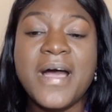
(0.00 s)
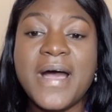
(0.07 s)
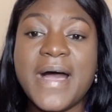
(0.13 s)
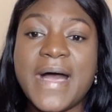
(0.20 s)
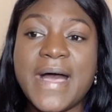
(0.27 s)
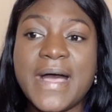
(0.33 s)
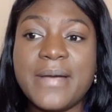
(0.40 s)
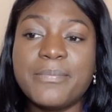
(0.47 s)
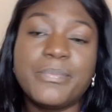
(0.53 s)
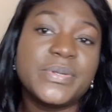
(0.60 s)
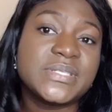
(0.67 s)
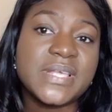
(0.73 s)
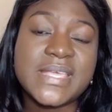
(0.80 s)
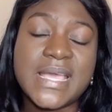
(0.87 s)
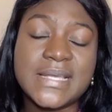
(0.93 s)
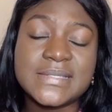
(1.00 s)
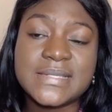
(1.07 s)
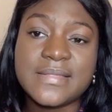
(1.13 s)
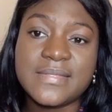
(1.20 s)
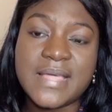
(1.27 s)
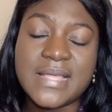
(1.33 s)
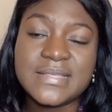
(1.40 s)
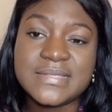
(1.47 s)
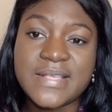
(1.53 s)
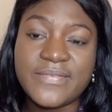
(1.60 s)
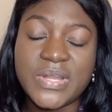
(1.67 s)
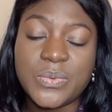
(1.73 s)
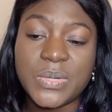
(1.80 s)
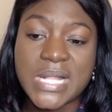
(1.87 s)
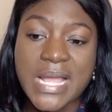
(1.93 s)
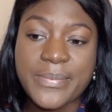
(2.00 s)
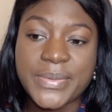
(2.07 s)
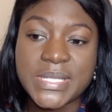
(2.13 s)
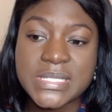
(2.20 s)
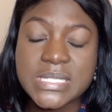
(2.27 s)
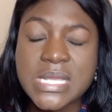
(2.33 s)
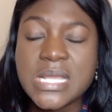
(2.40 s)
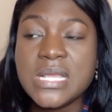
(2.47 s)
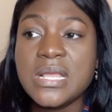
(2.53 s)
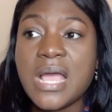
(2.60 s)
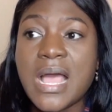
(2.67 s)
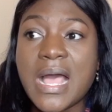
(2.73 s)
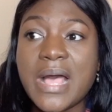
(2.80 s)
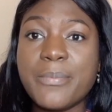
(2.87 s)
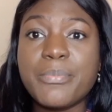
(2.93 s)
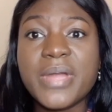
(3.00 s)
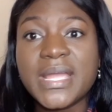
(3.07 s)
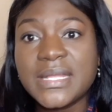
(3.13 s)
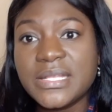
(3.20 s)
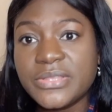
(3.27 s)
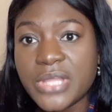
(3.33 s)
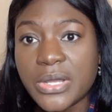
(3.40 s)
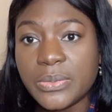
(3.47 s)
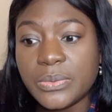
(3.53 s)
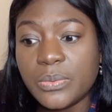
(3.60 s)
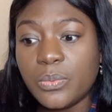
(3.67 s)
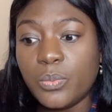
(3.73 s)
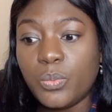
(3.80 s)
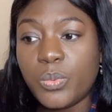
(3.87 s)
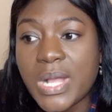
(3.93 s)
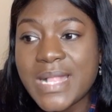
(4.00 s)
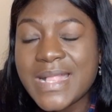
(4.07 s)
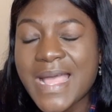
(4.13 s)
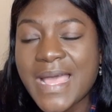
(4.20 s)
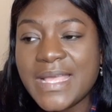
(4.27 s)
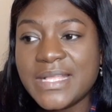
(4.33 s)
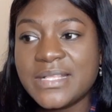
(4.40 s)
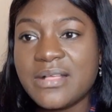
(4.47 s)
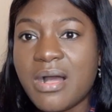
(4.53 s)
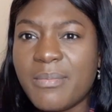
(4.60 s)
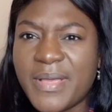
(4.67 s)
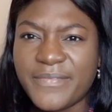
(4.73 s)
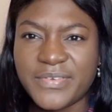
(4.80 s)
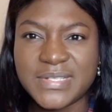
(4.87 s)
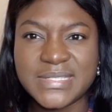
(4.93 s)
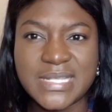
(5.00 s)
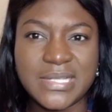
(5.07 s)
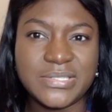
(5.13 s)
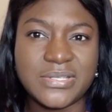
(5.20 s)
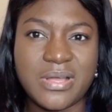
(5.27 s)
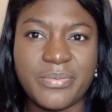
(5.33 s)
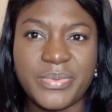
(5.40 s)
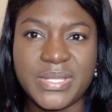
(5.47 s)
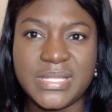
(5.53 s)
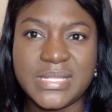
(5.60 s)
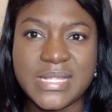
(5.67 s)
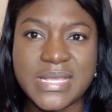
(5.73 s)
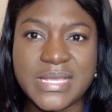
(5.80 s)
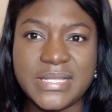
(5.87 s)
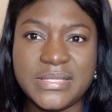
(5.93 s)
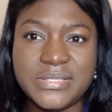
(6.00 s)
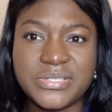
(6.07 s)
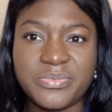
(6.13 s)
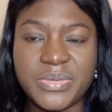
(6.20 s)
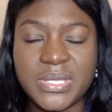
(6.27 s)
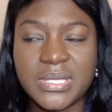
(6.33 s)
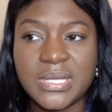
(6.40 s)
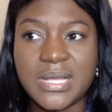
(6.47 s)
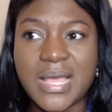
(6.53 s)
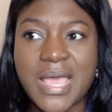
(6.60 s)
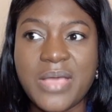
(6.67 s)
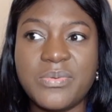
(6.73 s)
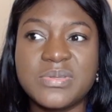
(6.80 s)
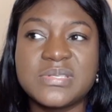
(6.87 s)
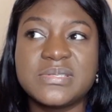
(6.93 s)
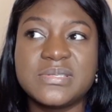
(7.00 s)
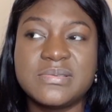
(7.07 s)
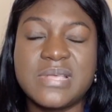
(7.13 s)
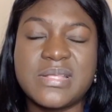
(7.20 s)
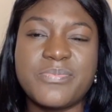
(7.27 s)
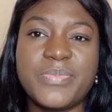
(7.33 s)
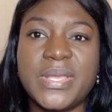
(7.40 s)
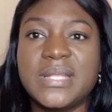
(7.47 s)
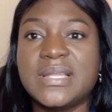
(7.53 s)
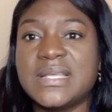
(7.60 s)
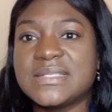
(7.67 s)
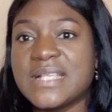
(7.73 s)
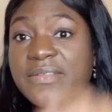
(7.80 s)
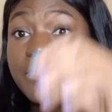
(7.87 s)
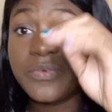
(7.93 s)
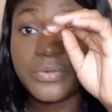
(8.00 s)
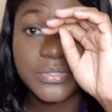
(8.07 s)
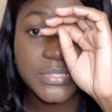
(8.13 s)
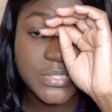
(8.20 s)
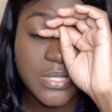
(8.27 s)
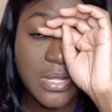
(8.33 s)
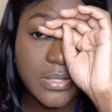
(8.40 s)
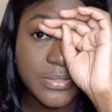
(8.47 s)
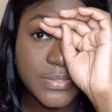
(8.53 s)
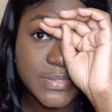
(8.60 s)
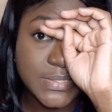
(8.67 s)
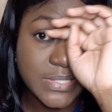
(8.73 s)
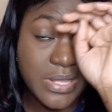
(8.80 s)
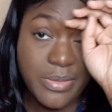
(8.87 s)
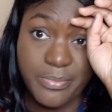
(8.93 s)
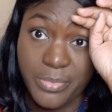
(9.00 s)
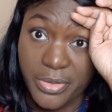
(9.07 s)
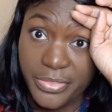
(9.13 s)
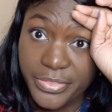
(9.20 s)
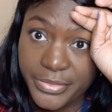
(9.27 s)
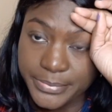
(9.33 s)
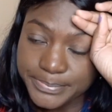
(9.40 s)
But so yes, that's definitely what happened. Breaking it down, when I got my first tech job in Jamaica, I was getting paid less than $400 a month.